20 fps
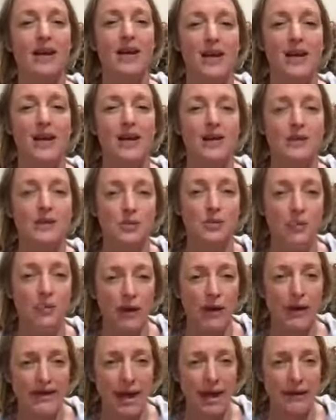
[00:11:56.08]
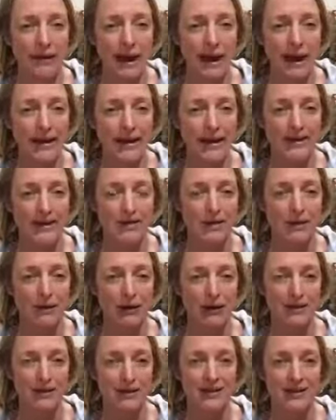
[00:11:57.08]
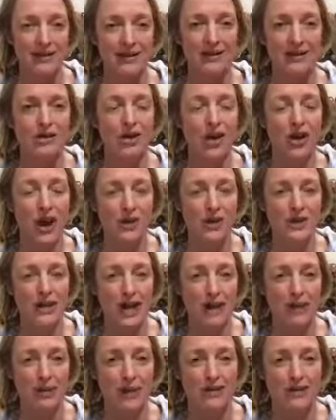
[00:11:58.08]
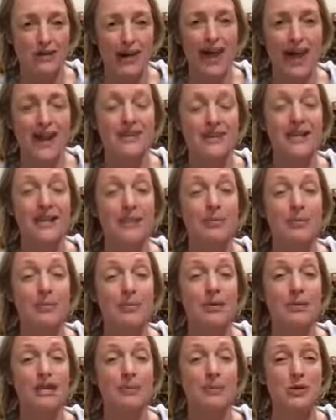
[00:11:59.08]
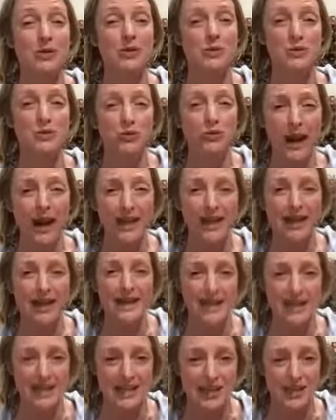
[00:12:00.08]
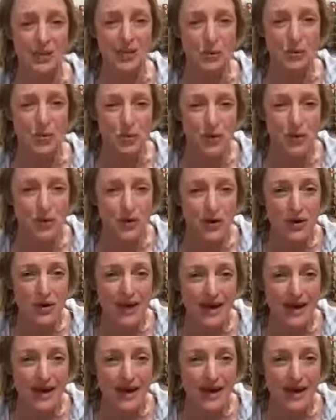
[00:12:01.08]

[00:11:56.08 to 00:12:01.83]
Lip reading: Spread the lower back into the ground. Curl tailbone. Exhale, both elbows, right knee, straighten the